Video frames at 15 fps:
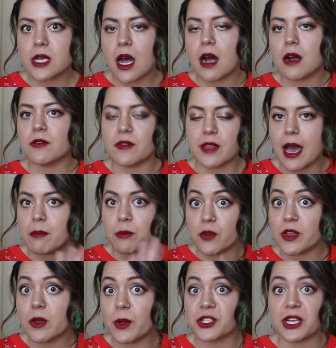of that
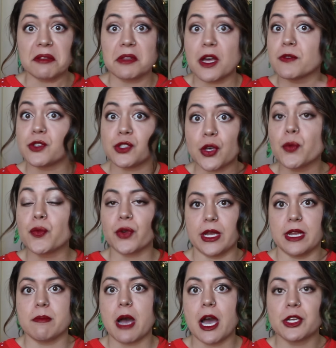movie, which I love so
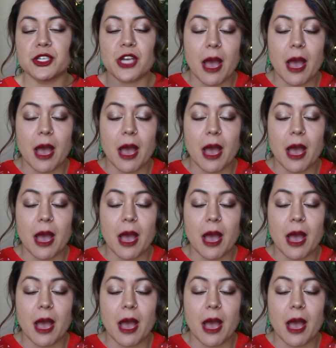freaking much.